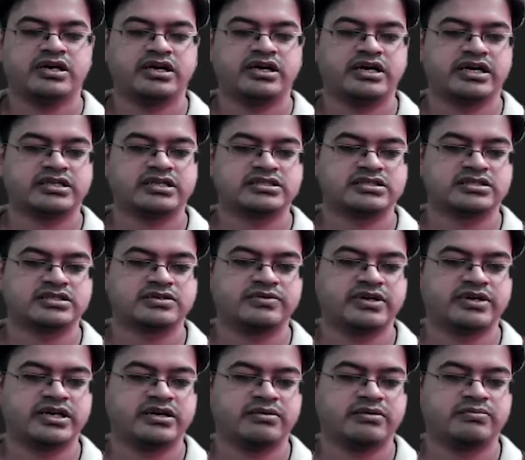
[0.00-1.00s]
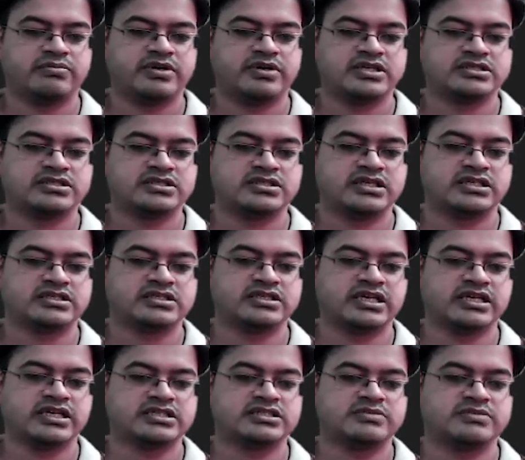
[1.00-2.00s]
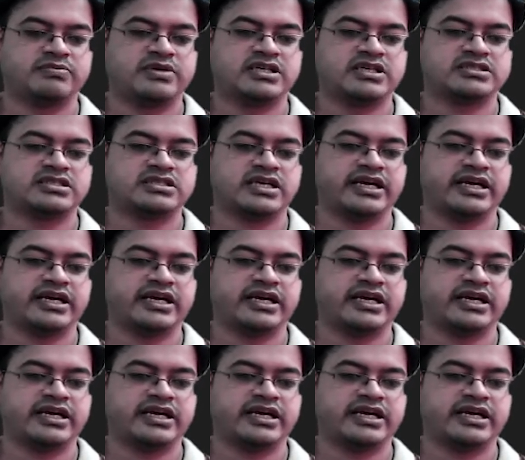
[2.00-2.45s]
x square plus six x plus